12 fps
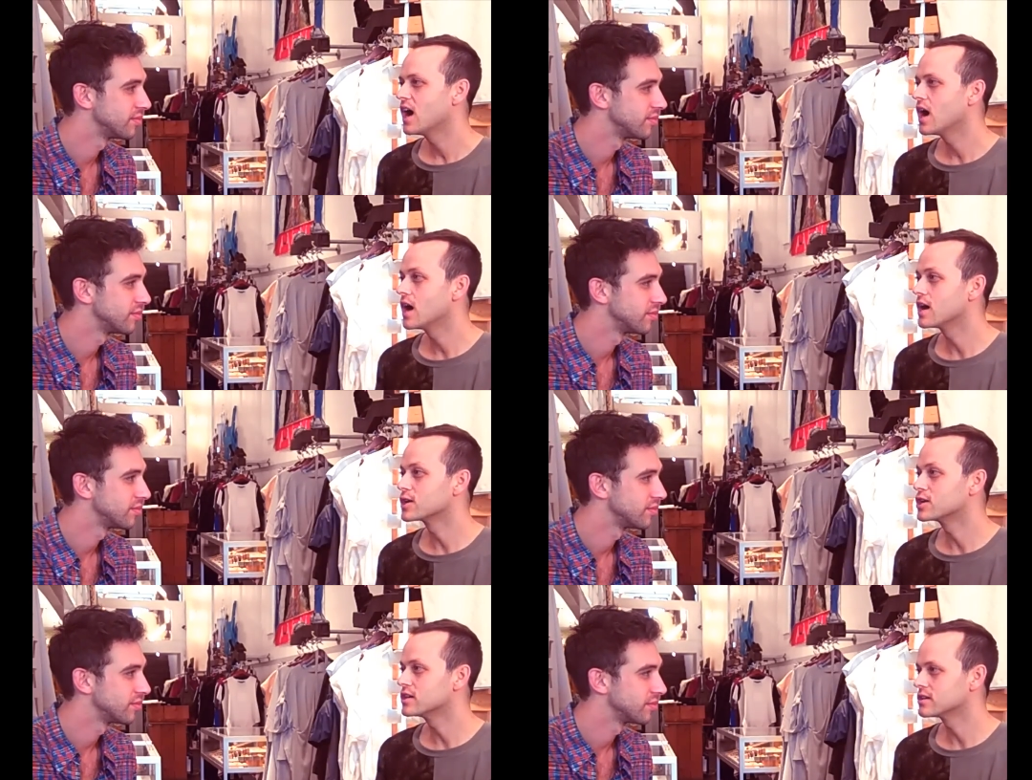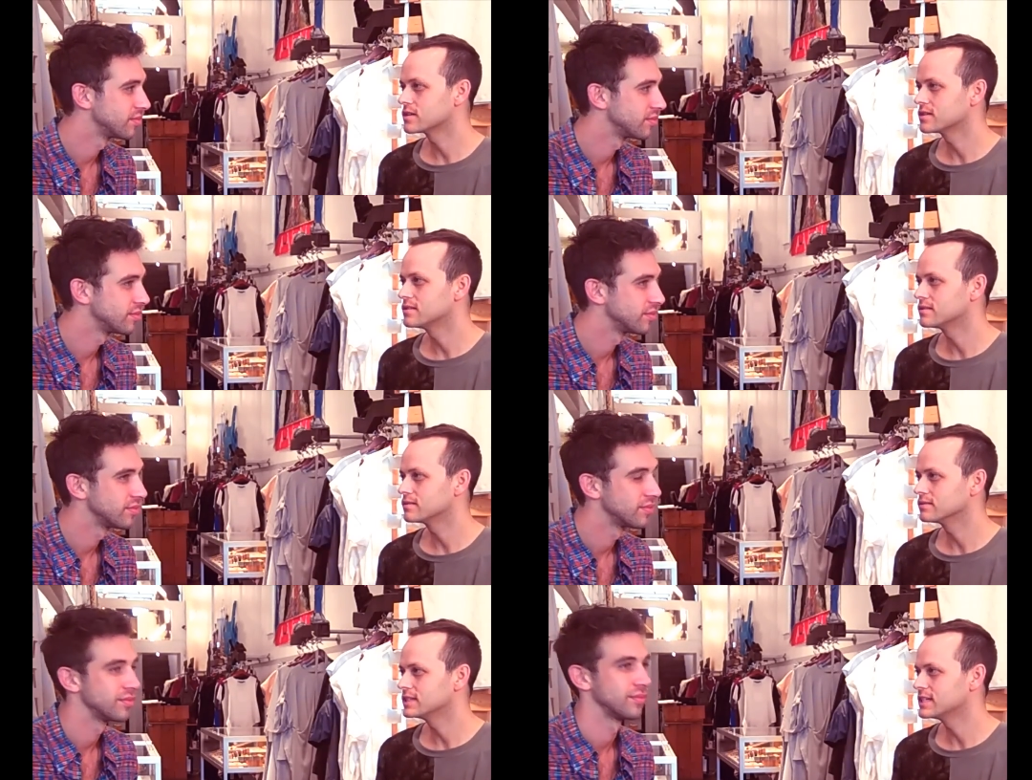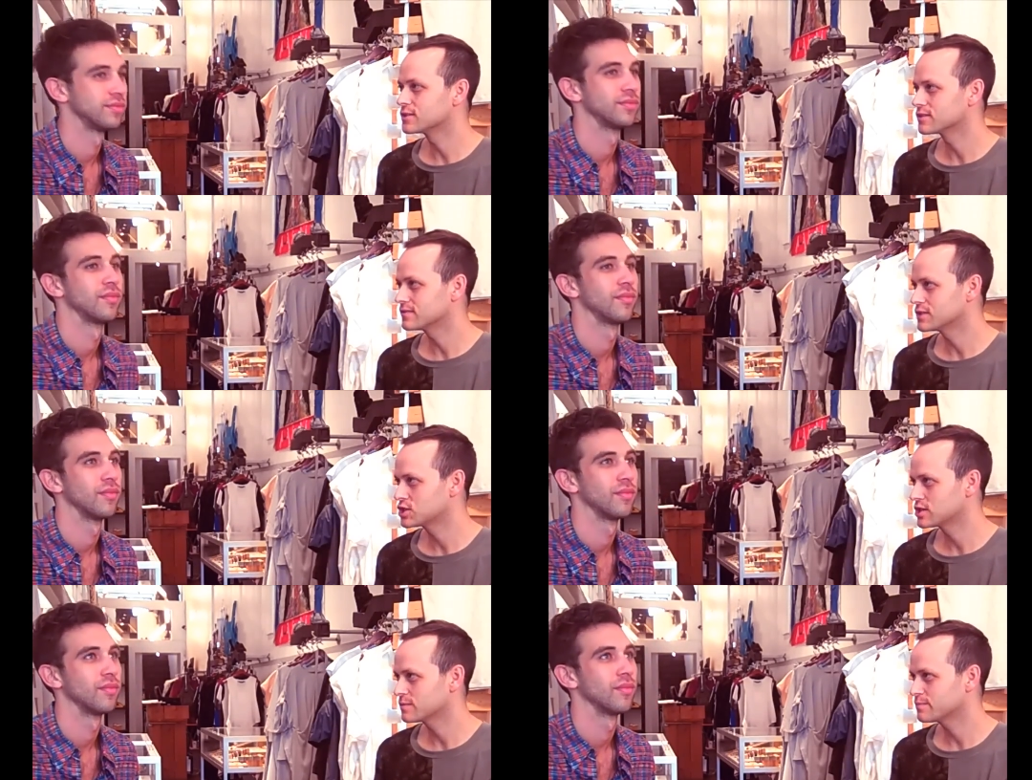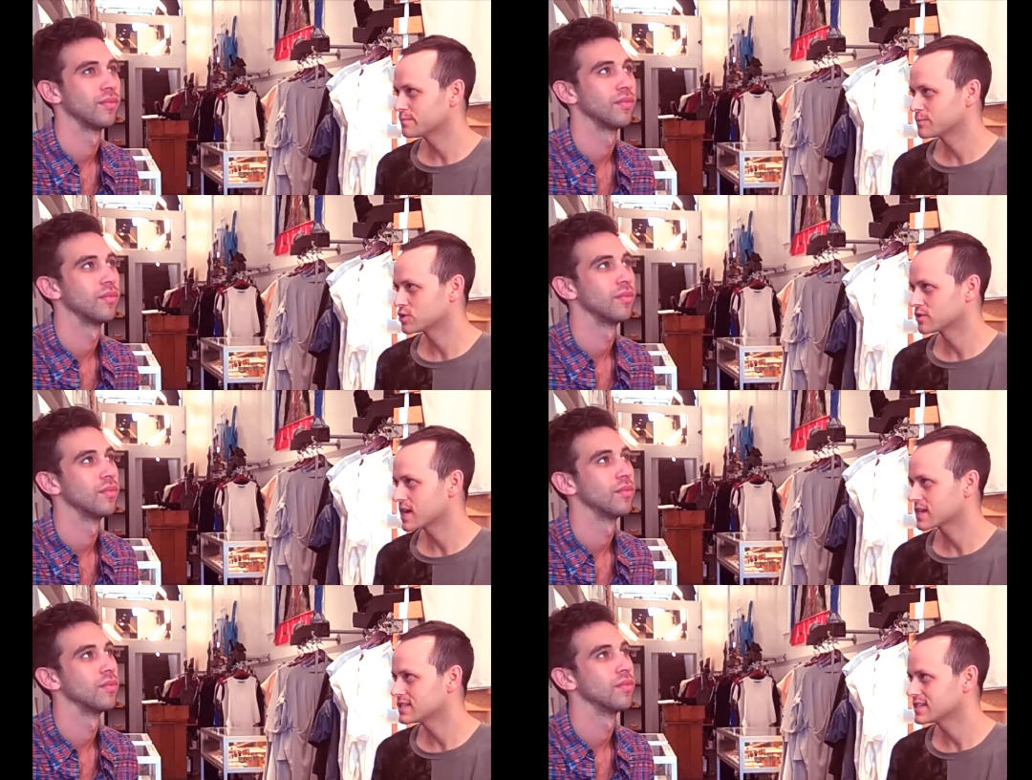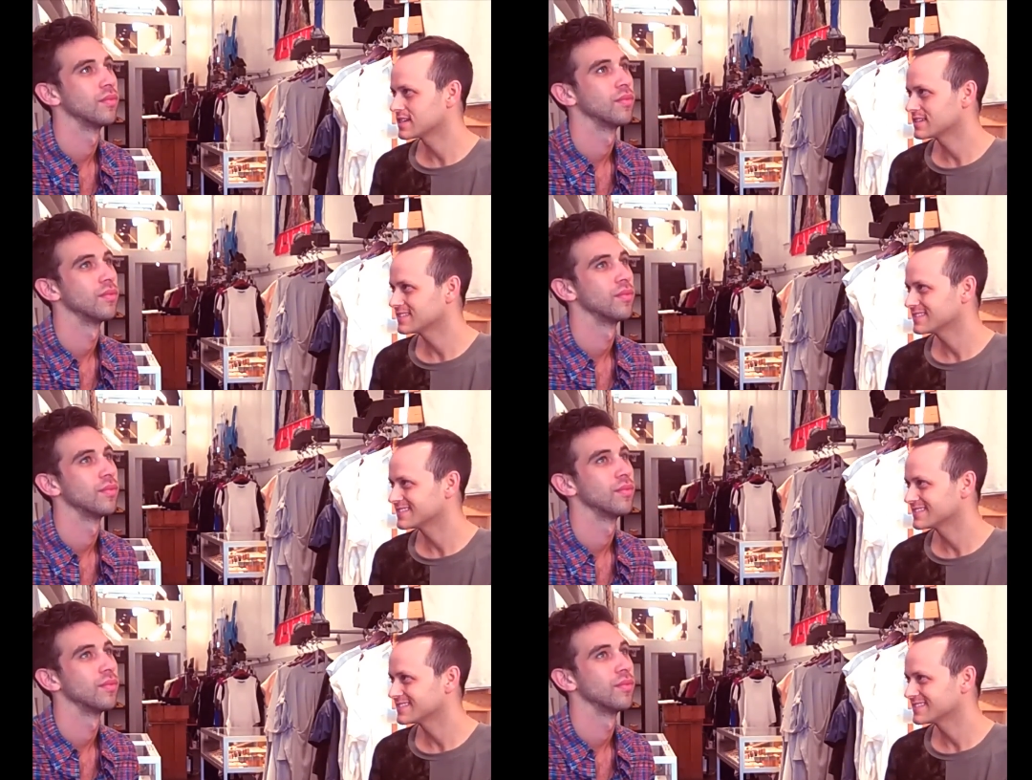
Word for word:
Speaker 1: a good leader of the ship directing?